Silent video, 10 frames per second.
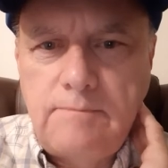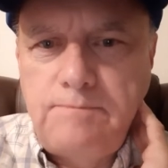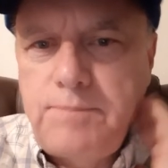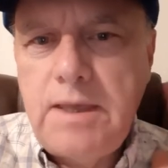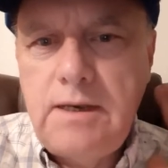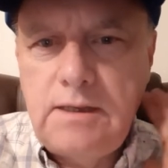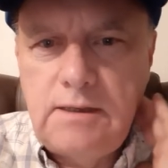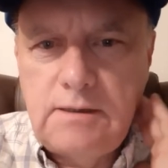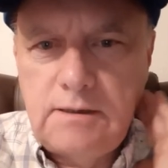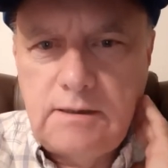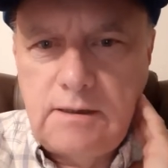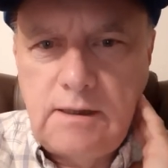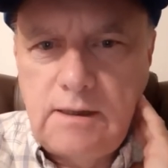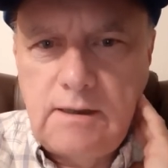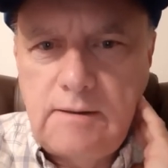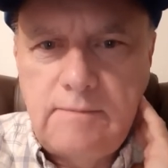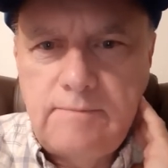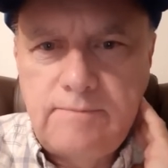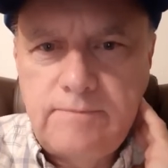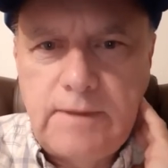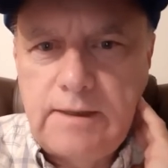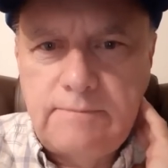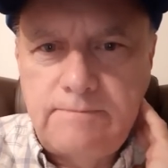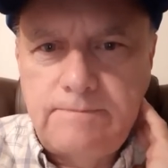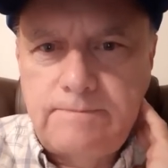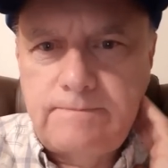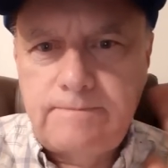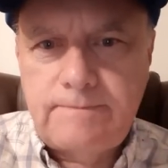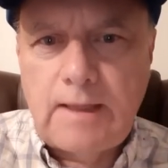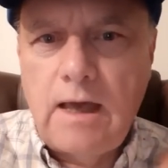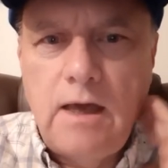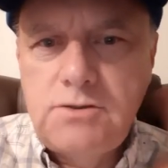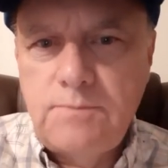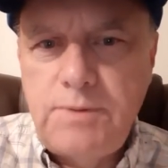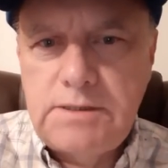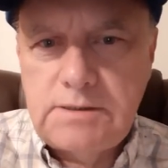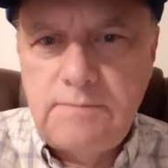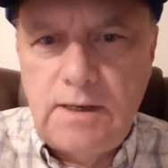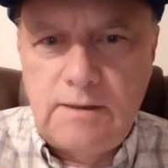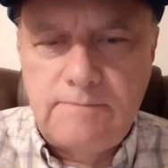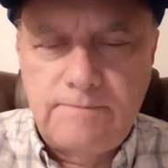beating like 100 beats a minute.